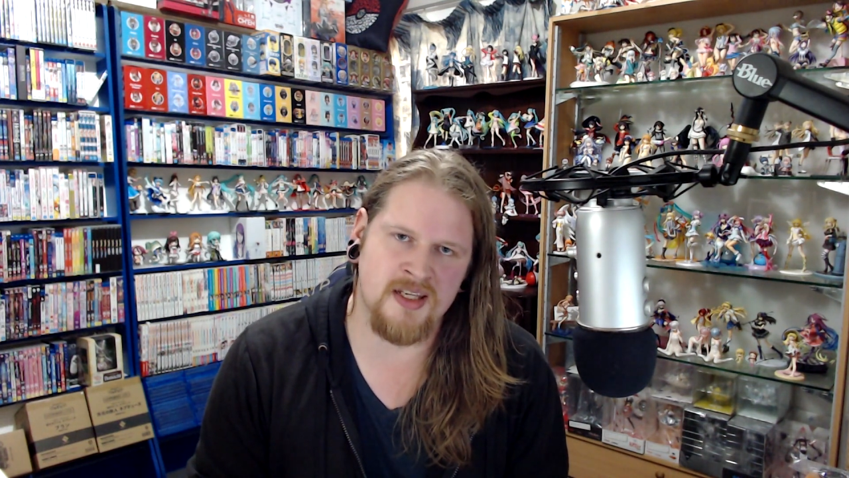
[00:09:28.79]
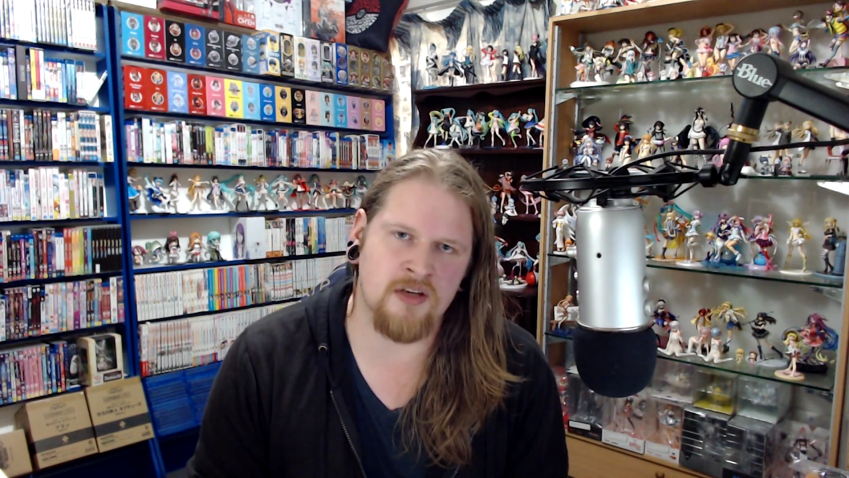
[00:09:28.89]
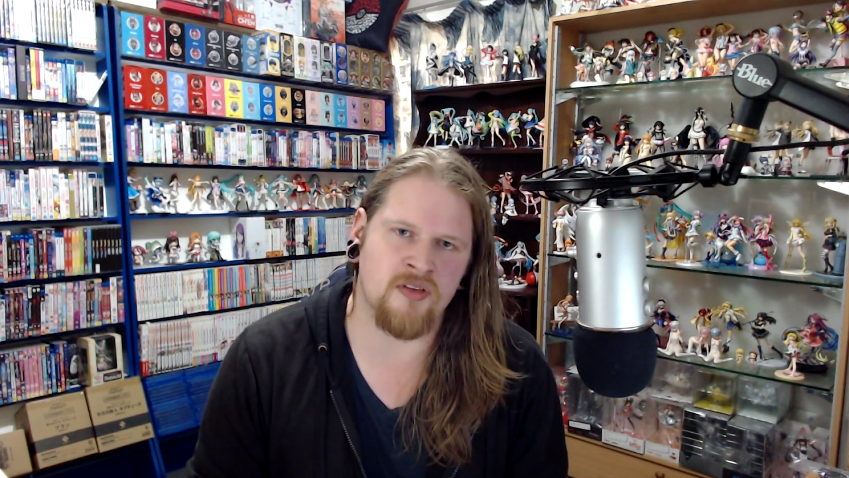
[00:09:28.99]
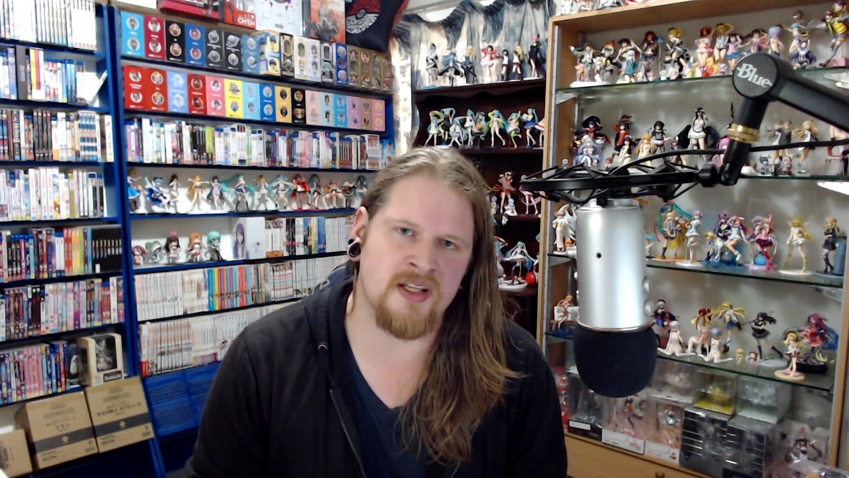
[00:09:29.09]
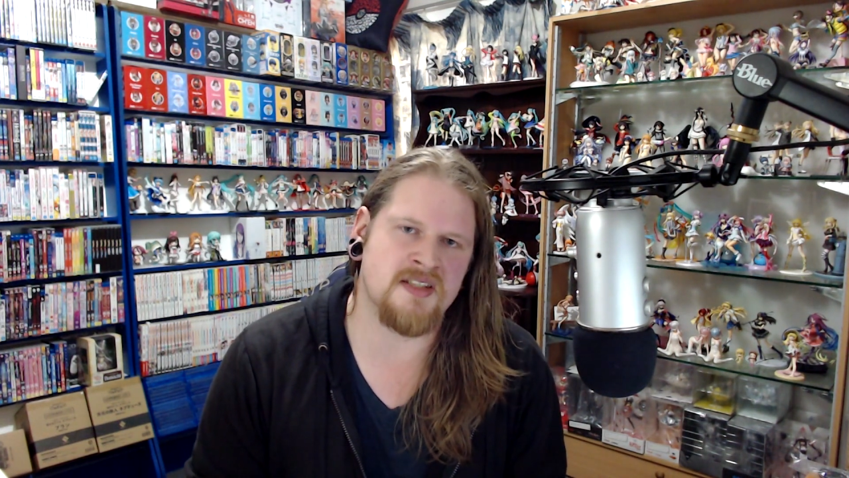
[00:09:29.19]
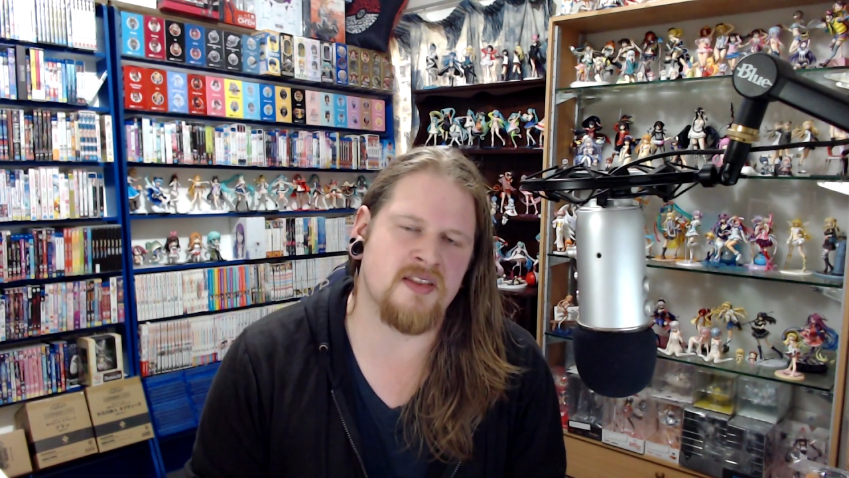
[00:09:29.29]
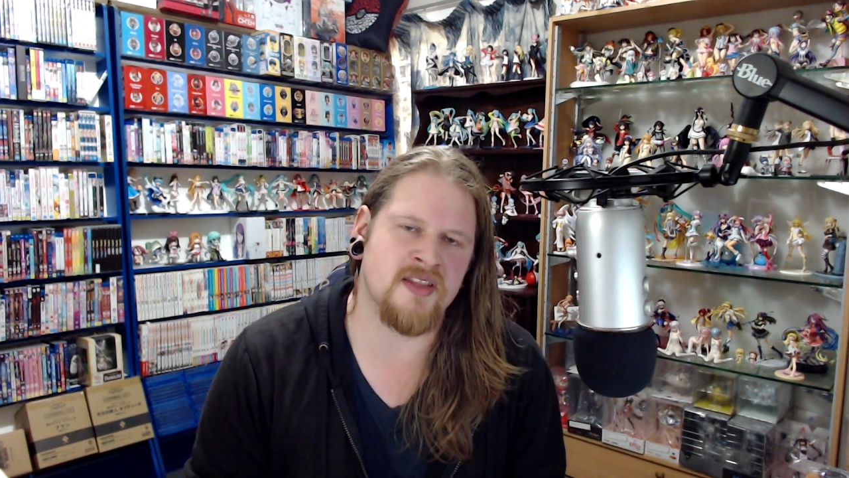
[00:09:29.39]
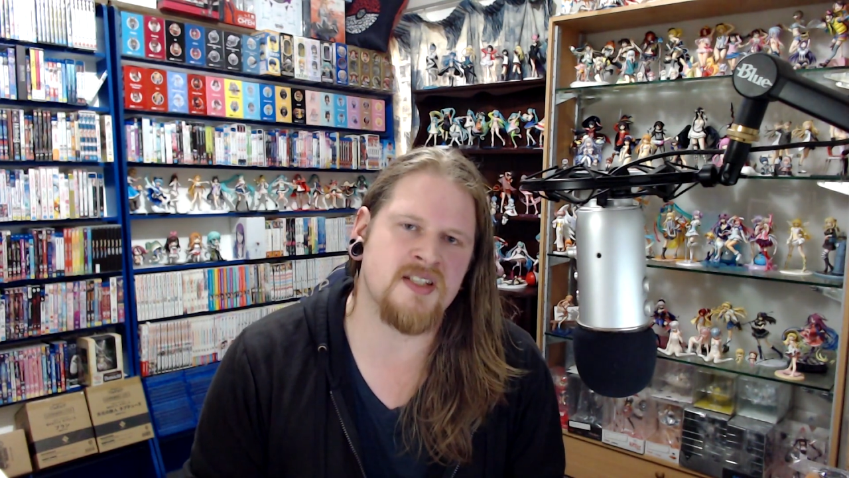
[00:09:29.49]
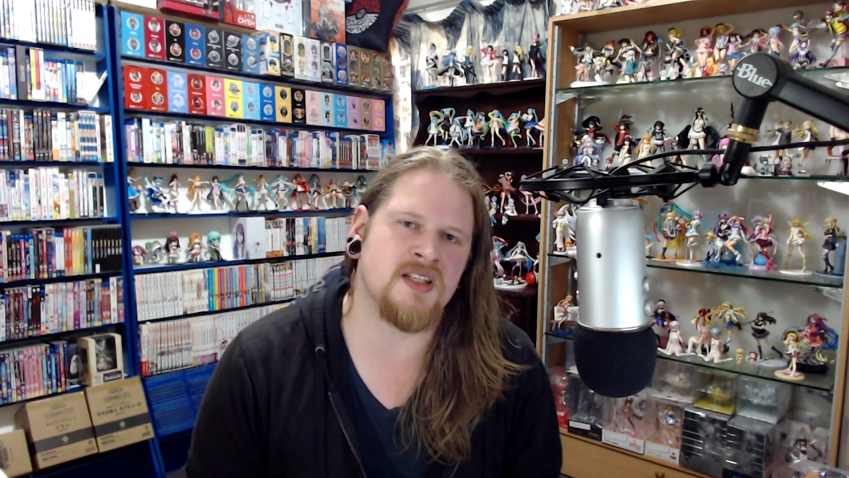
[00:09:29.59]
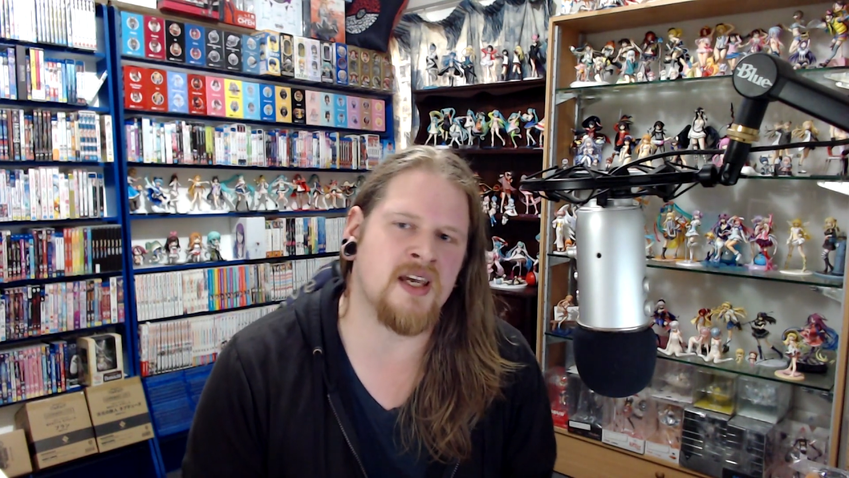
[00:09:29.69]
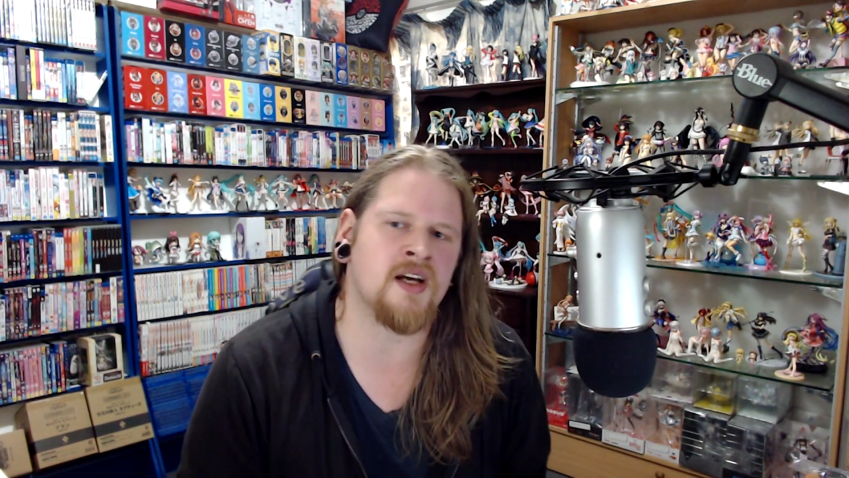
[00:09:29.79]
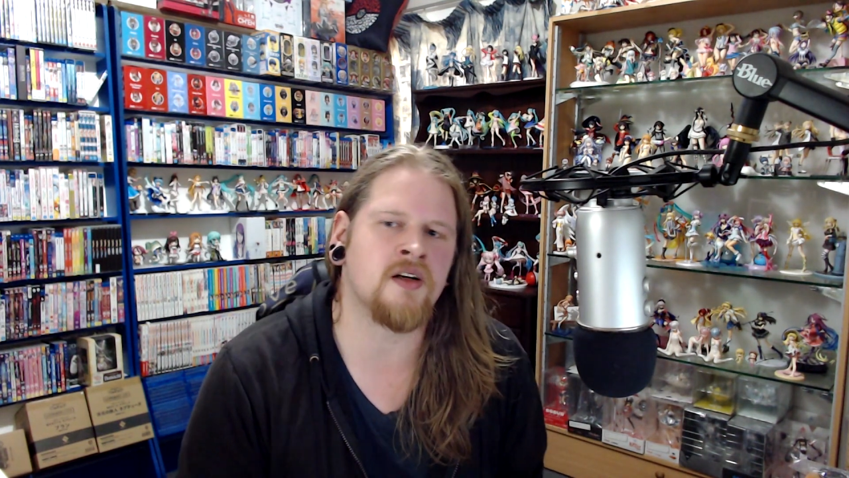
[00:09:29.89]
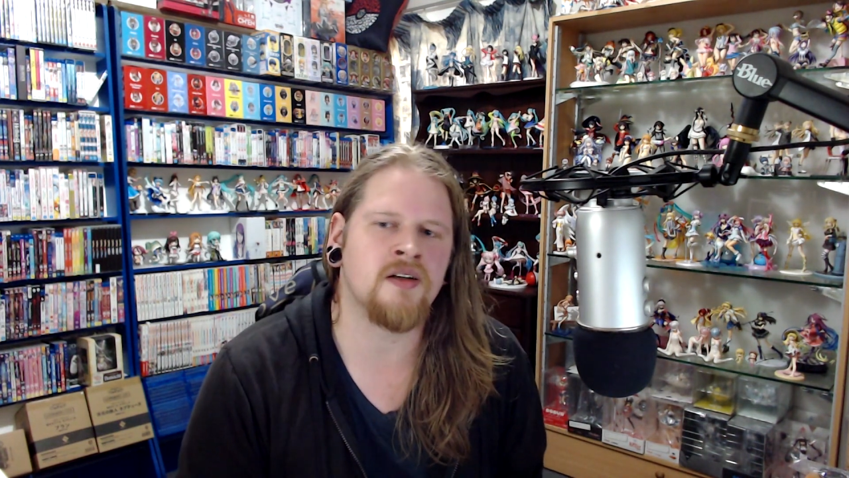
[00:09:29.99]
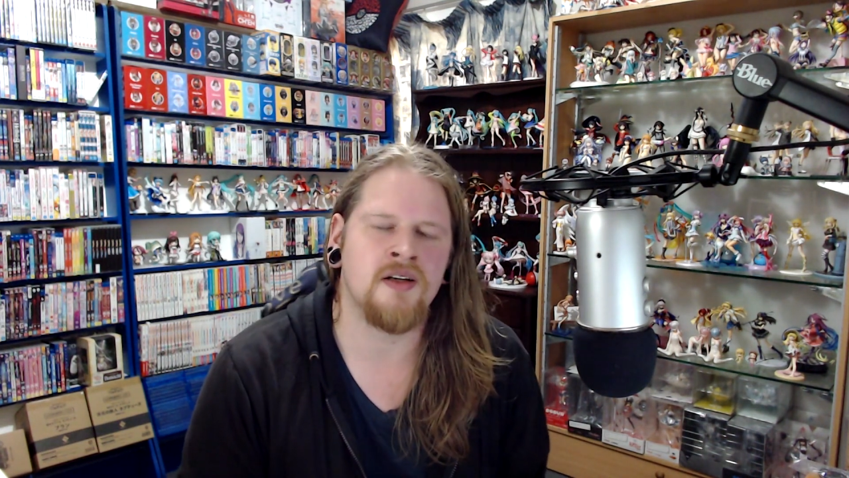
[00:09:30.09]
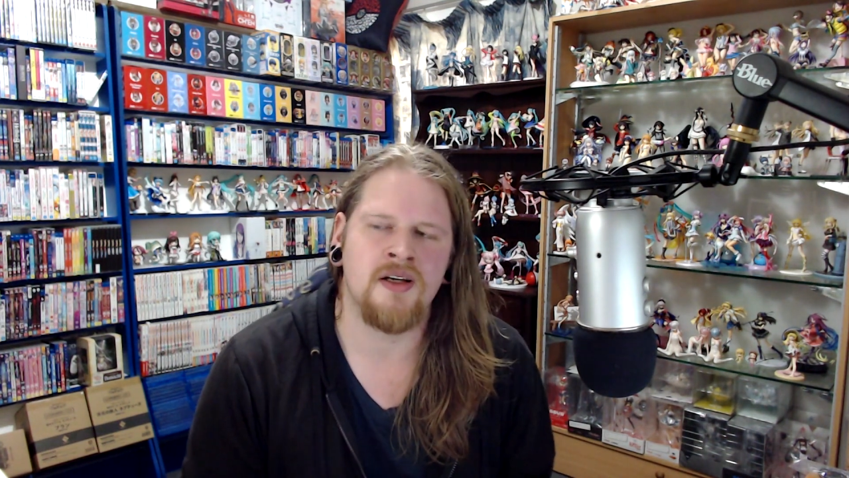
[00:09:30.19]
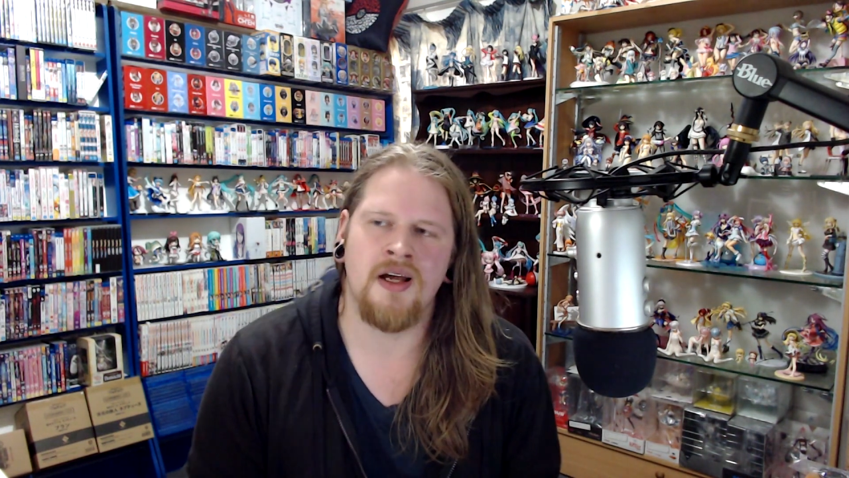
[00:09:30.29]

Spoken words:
get released this year.